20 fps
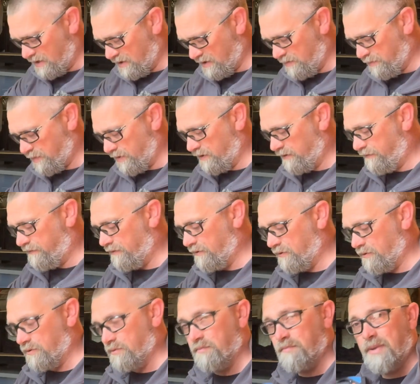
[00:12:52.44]
a bit of
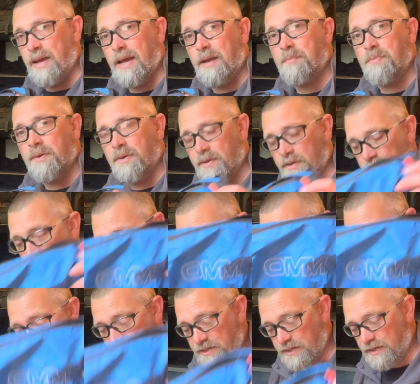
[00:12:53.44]
food, map,
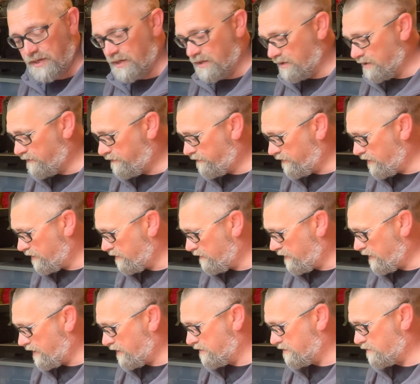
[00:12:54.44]
especially in the front of
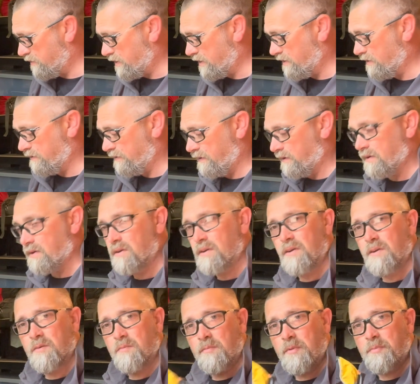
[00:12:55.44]
that as well.
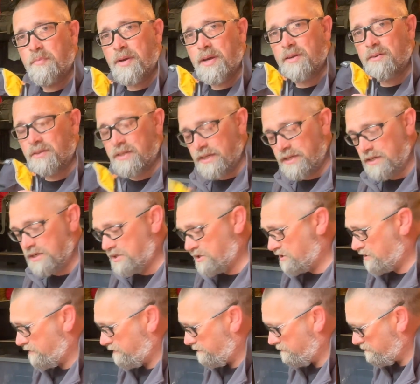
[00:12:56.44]
My paddle leash,